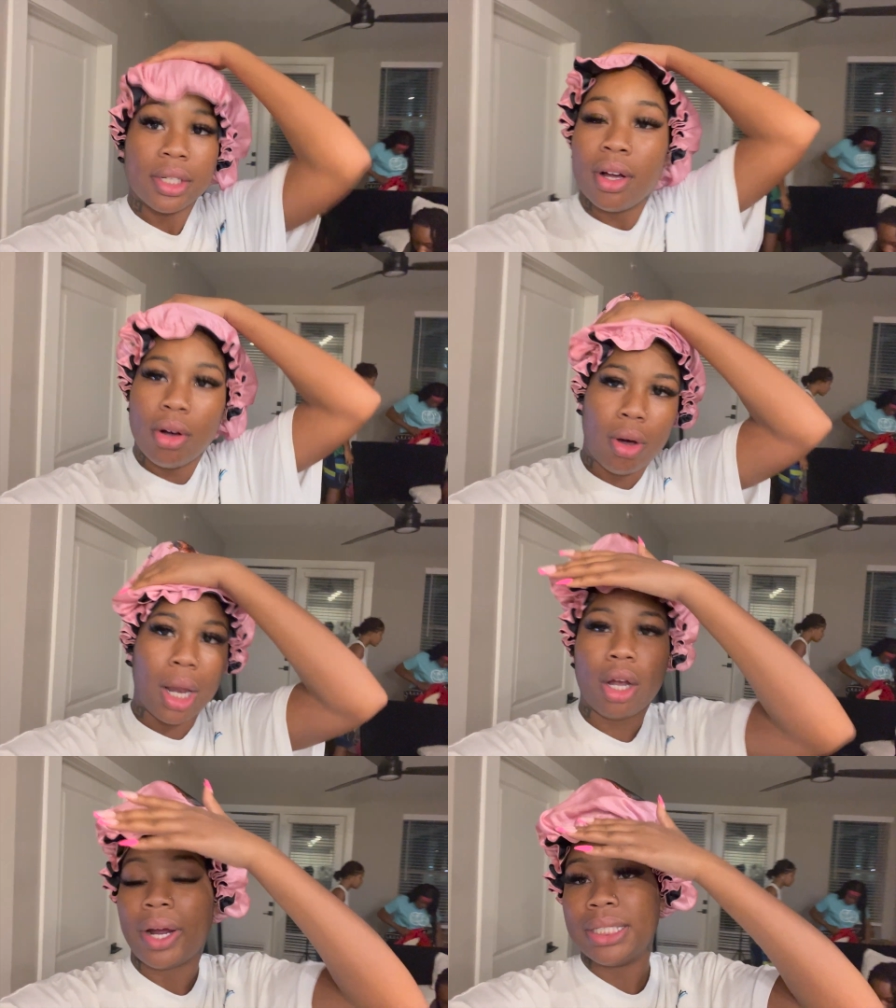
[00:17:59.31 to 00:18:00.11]
Ooh, I
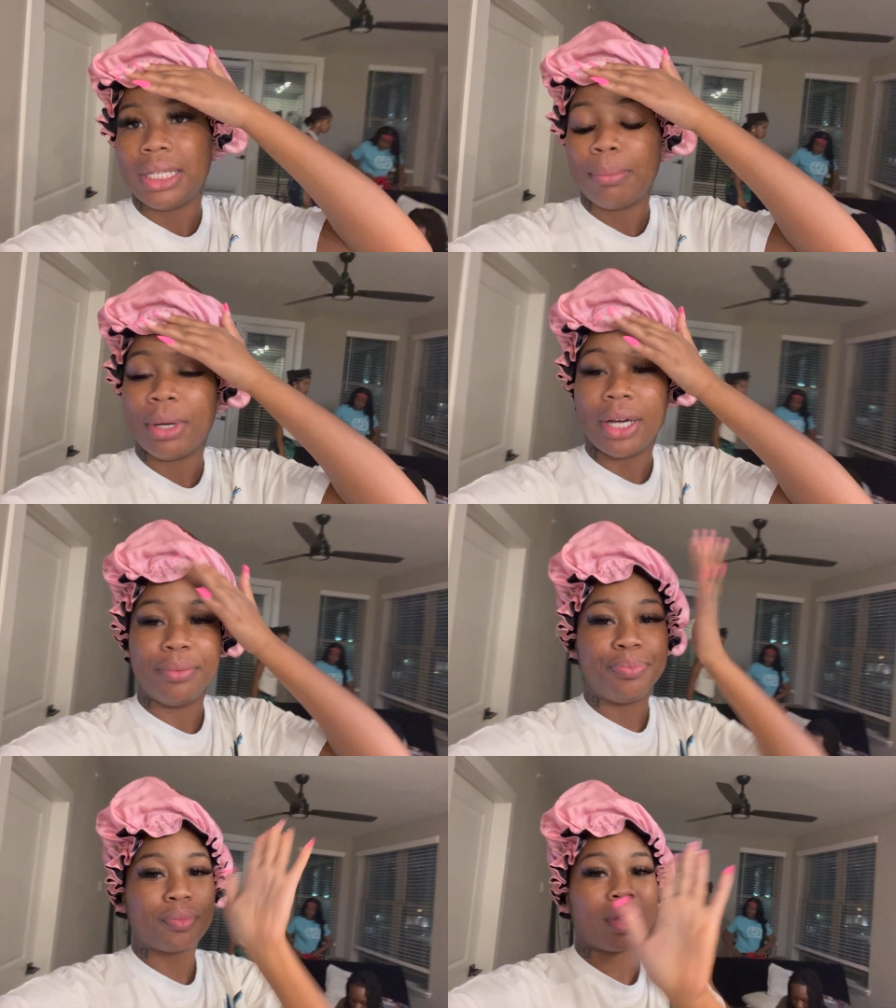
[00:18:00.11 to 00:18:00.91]
look crazy,
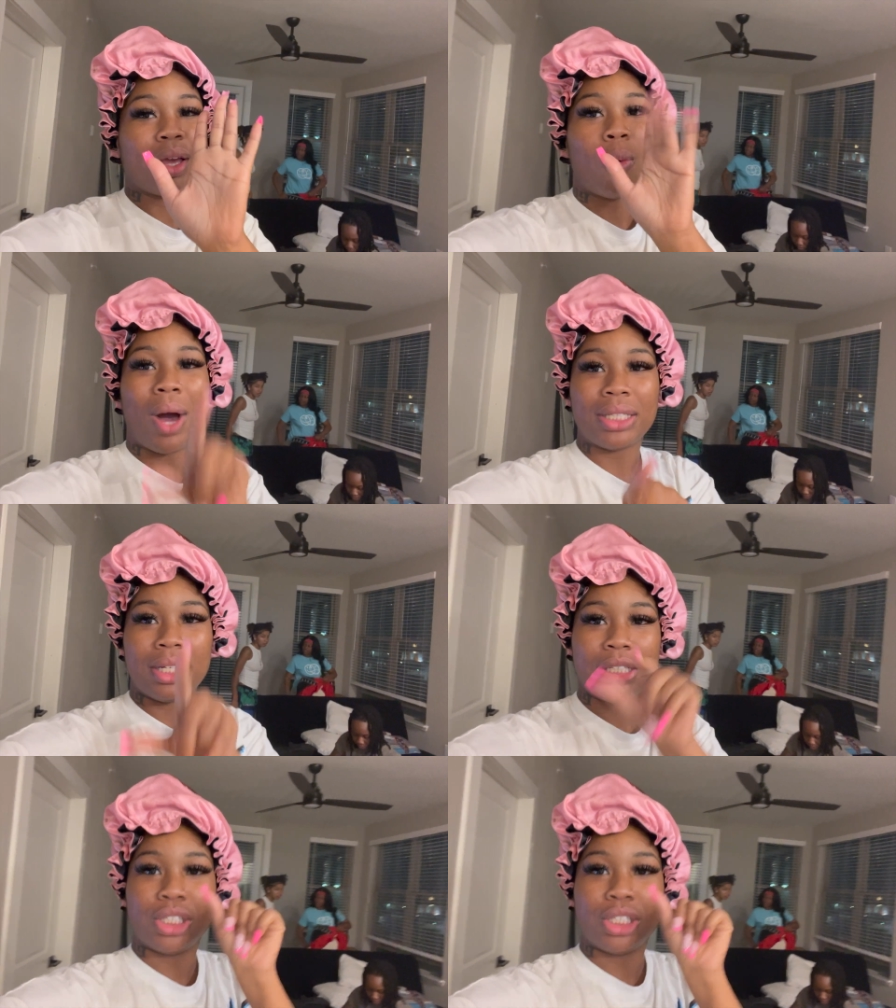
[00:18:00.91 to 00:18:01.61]
but watch this,